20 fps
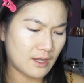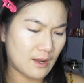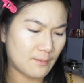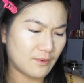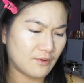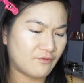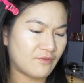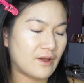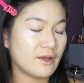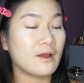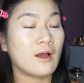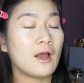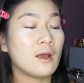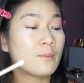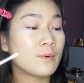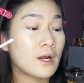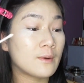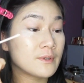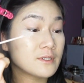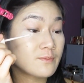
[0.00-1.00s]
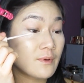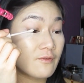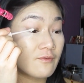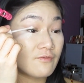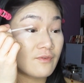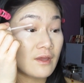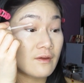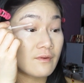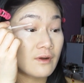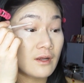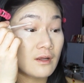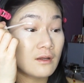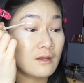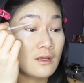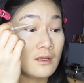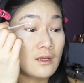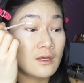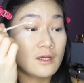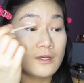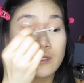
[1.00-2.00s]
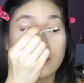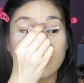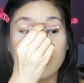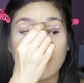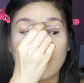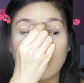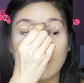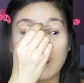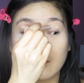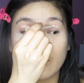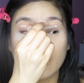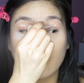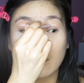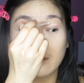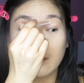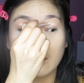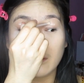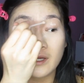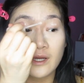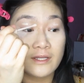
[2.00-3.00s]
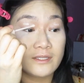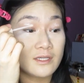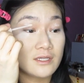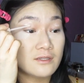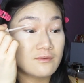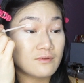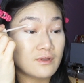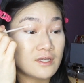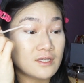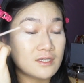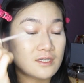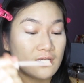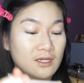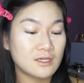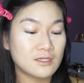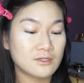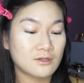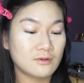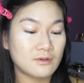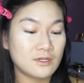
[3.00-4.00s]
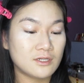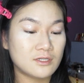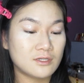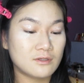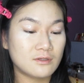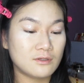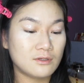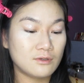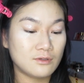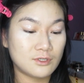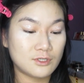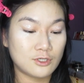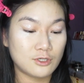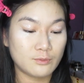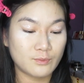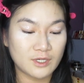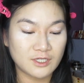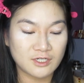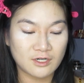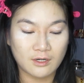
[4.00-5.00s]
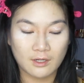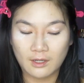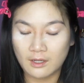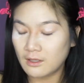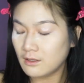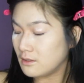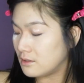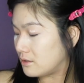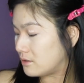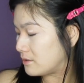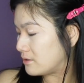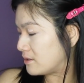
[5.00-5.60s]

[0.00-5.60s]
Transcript: Amplifying Eye Primer is my favorite. So take a little bit on the lids. It's really sticky, so I don't need to use too much at all.